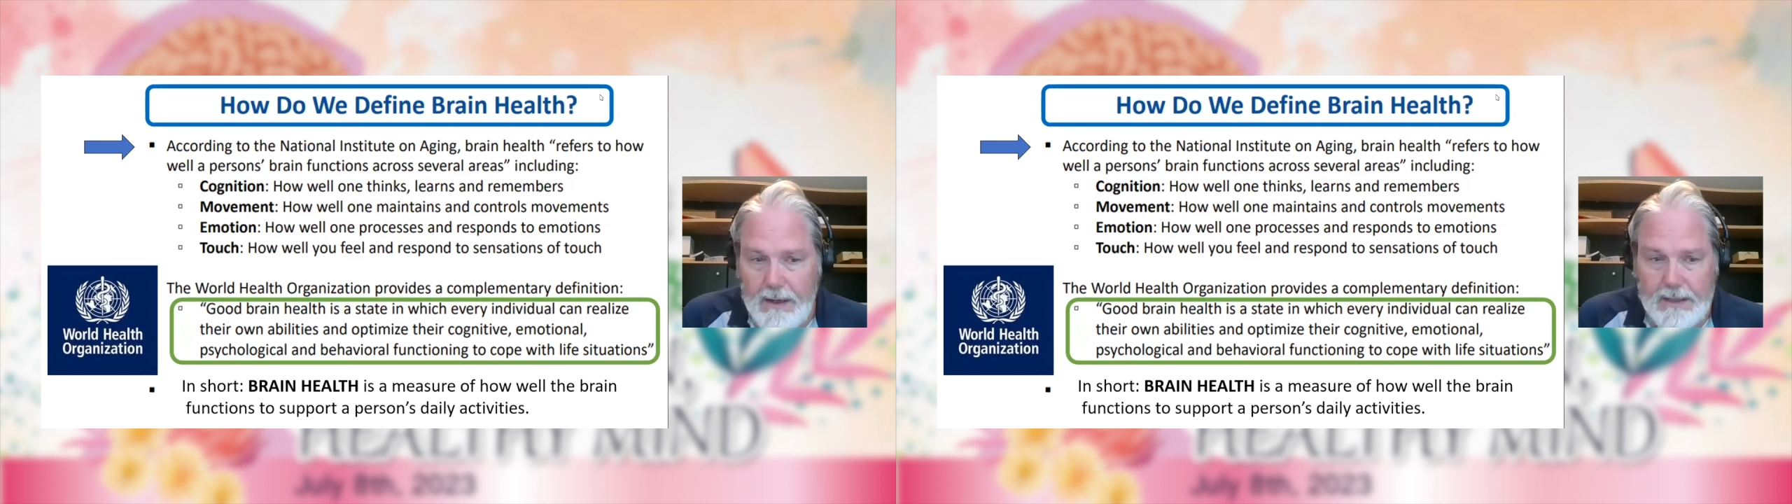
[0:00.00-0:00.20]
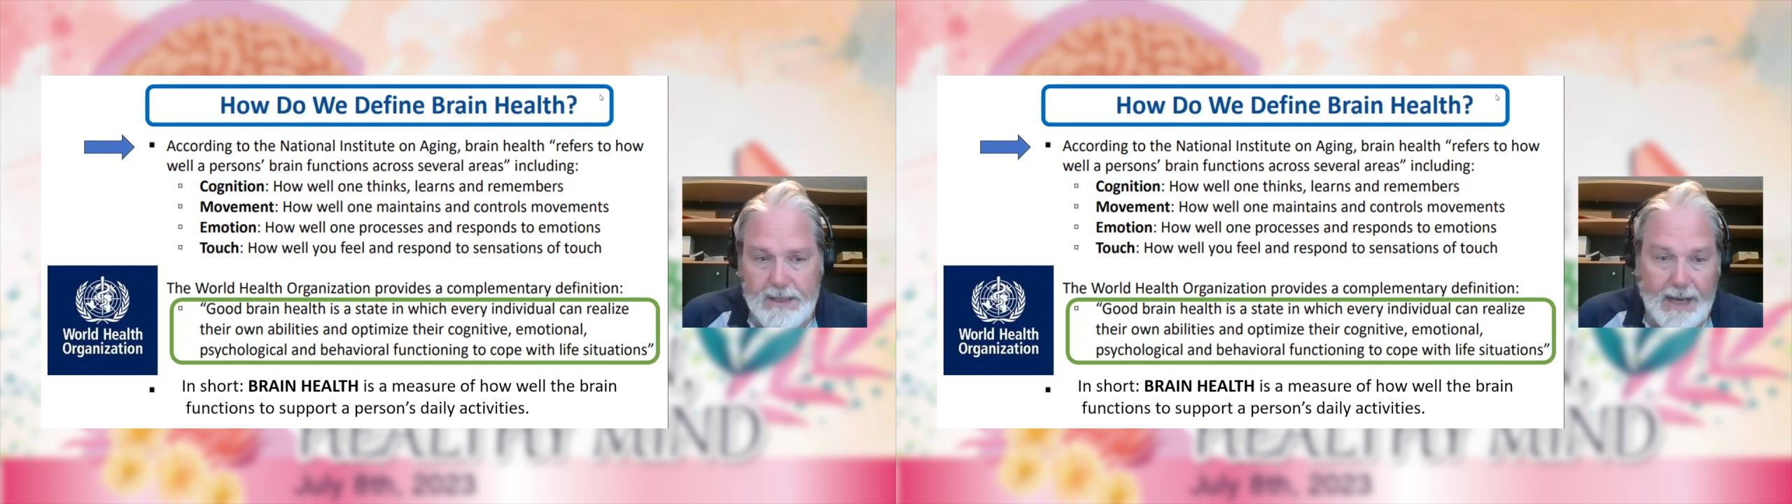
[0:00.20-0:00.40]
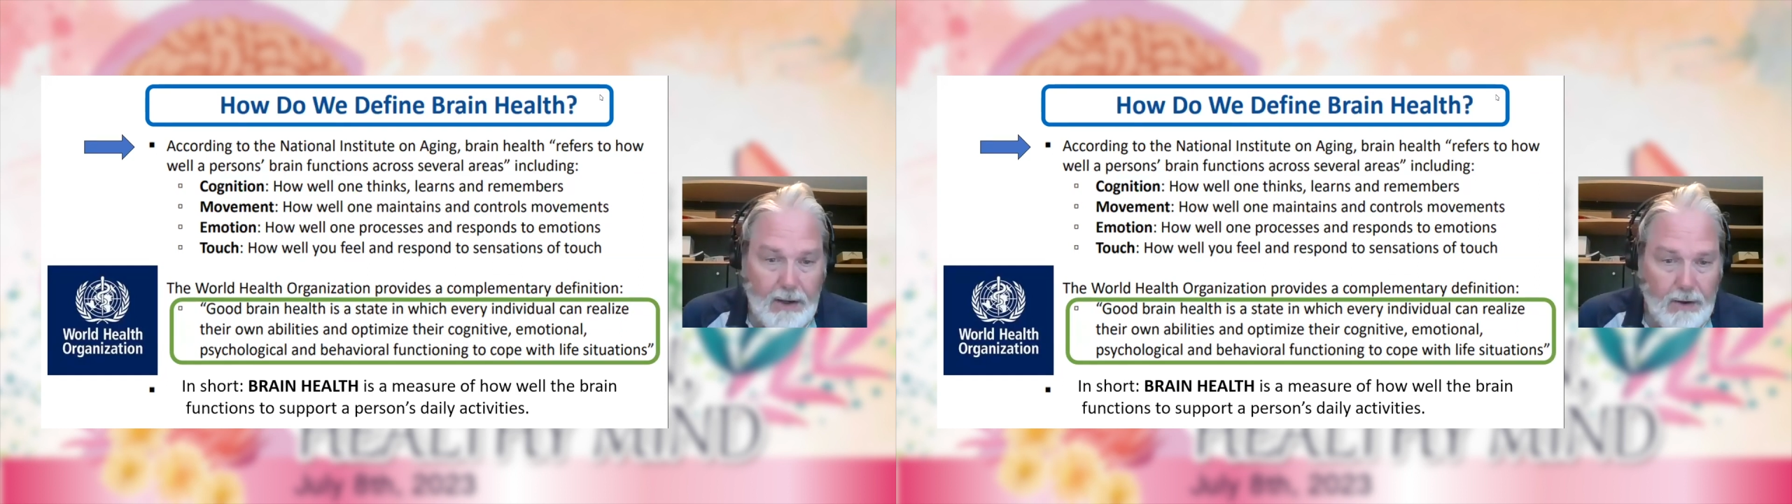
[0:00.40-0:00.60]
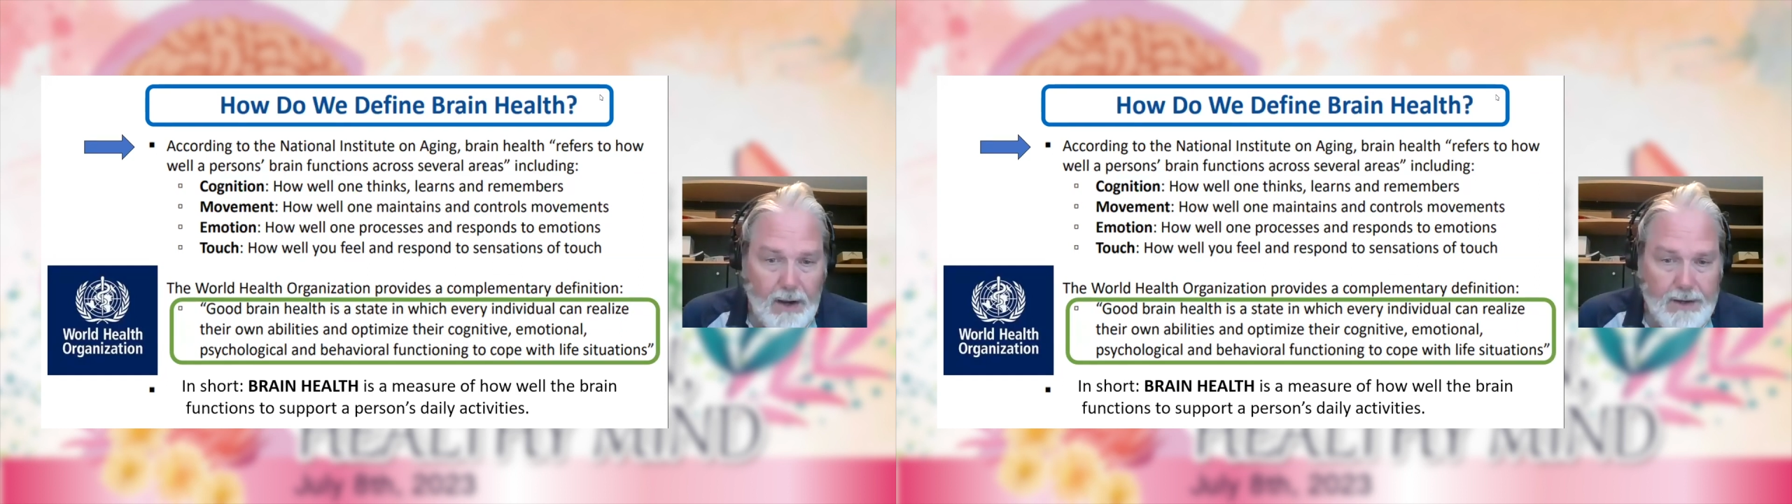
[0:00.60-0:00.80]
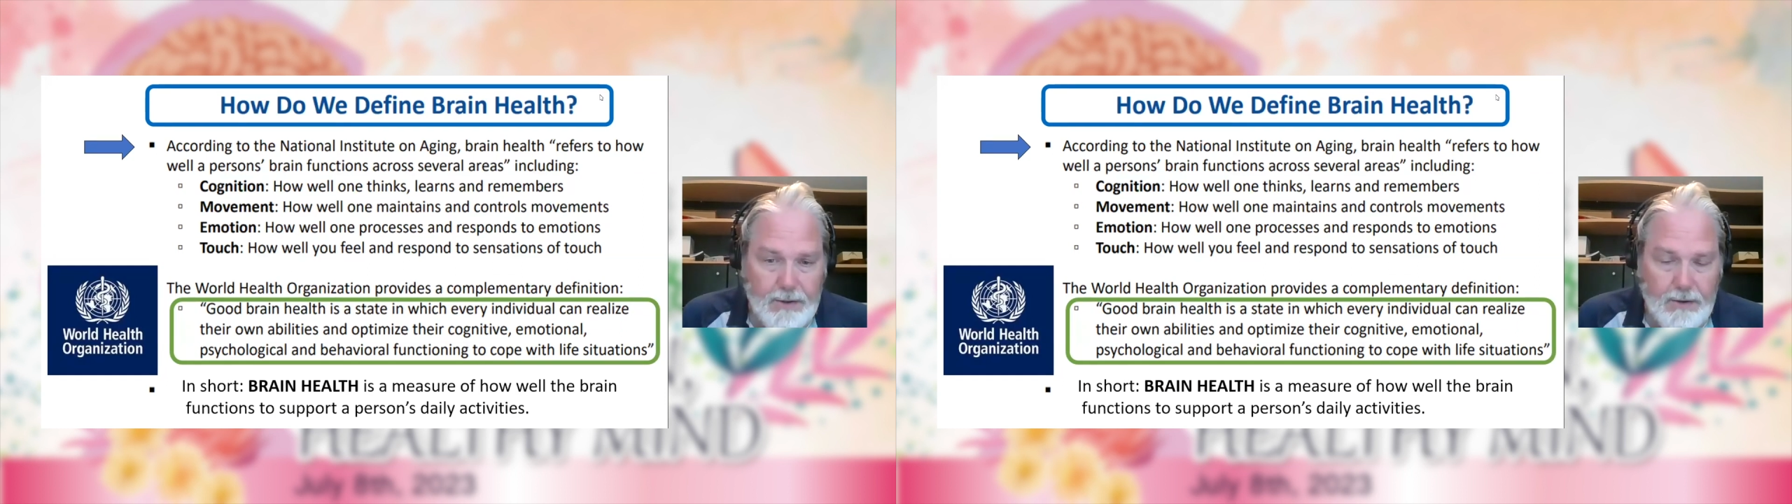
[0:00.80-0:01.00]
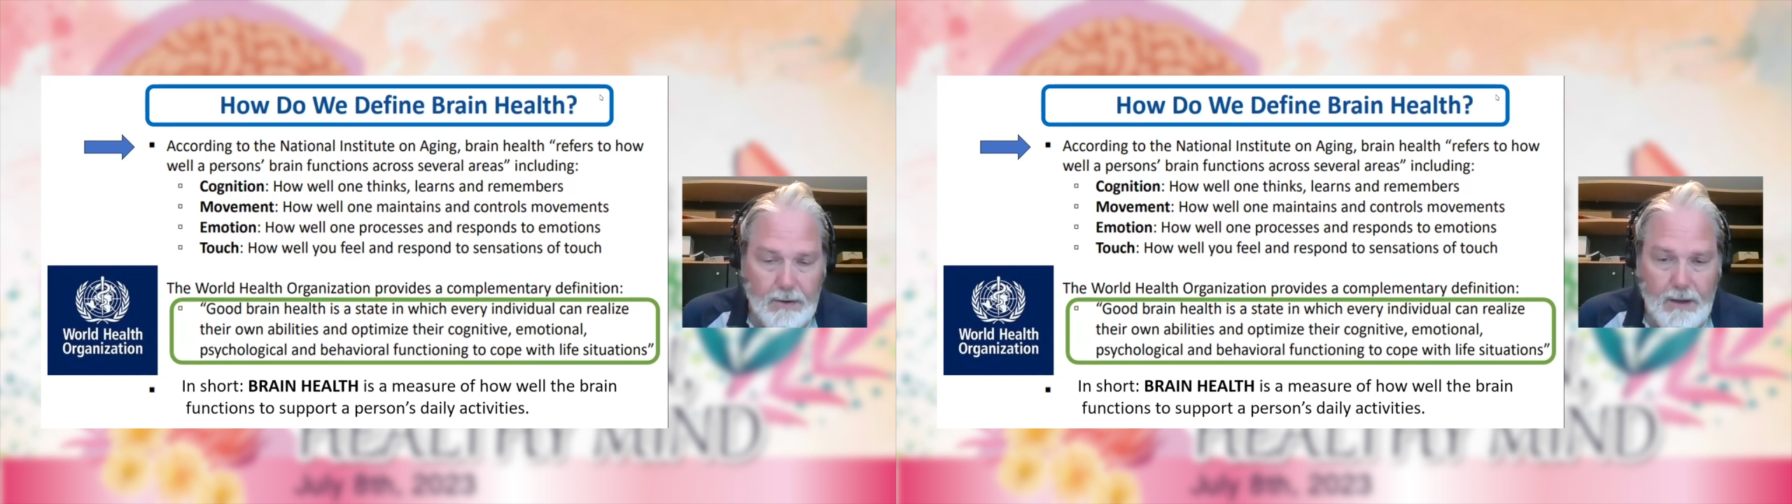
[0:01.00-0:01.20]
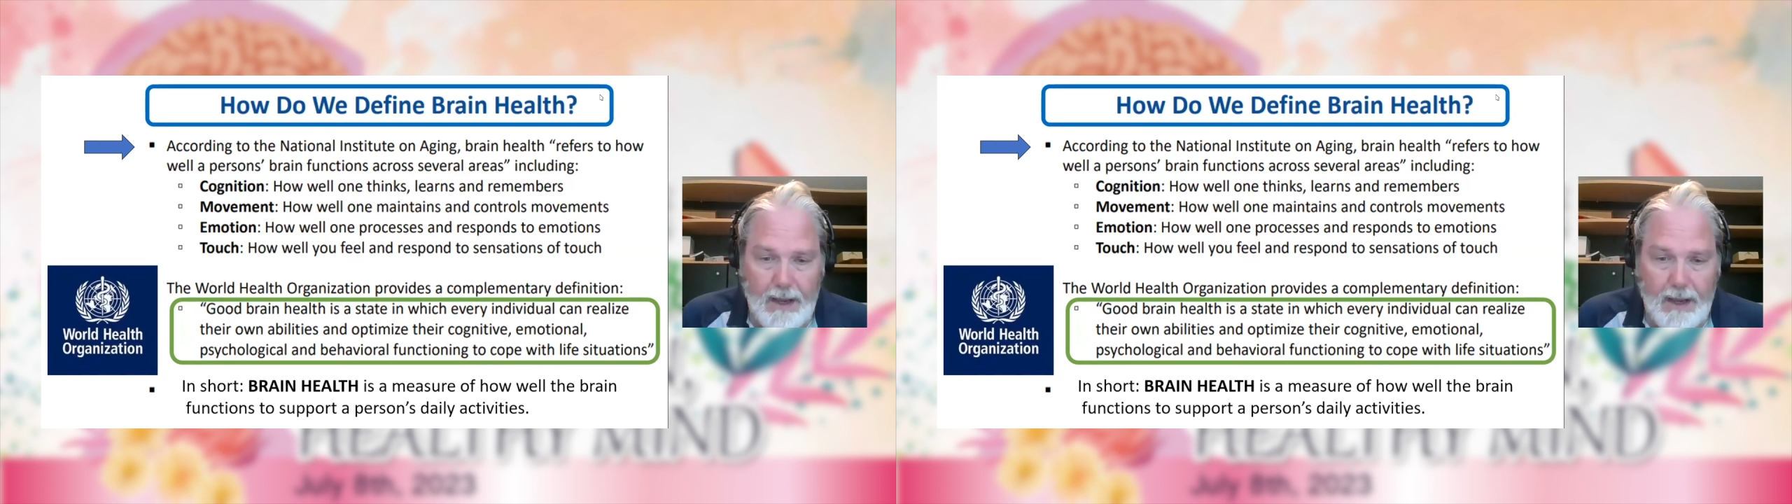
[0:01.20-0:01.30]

psychological,